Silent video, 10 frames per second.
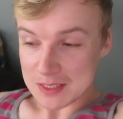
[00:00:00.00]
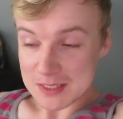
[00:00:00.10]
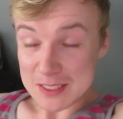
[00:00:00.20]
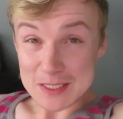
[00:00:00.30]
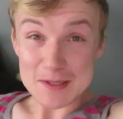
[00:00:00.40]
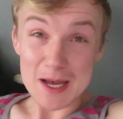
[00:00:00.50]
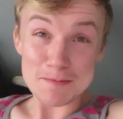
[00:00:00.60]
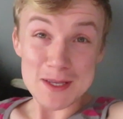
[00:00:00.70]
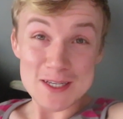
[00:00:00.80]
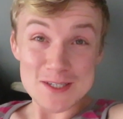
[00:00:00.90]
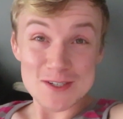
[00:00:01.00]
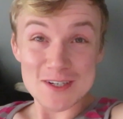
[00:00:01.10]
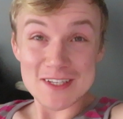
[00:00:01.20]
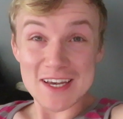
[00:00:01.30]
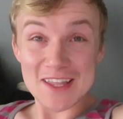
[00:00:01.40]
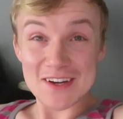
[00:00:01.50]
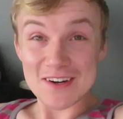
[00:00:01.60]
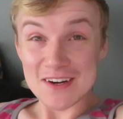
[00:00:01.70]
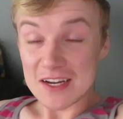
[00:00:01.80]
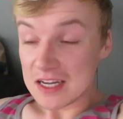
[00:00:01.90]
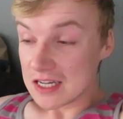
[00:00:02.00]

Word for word: but still, happy Easter all together.